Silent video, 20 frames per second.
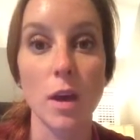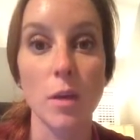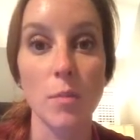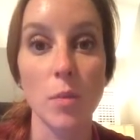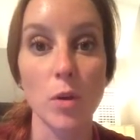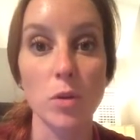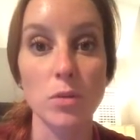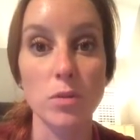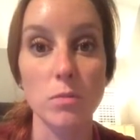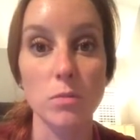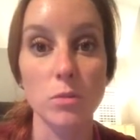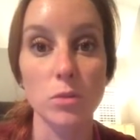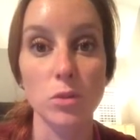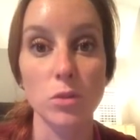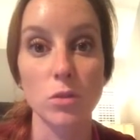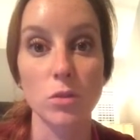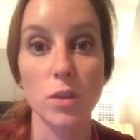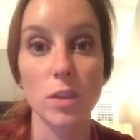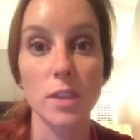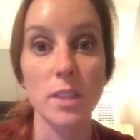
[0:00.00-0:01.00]
post them
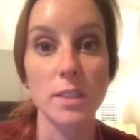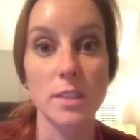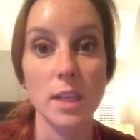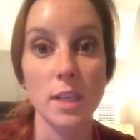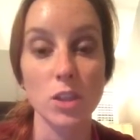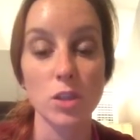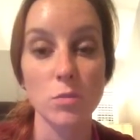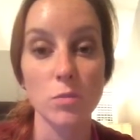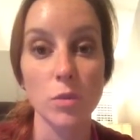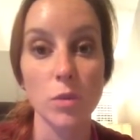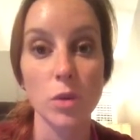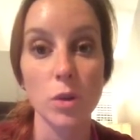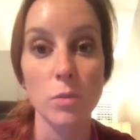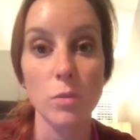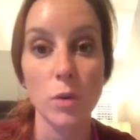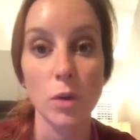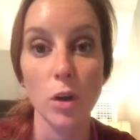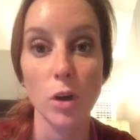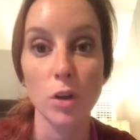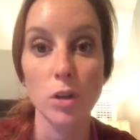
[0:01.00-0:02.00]
to the discussion board
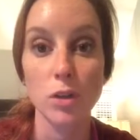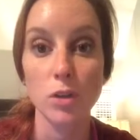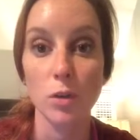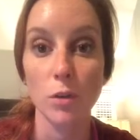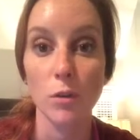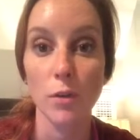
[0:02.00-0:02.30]
because your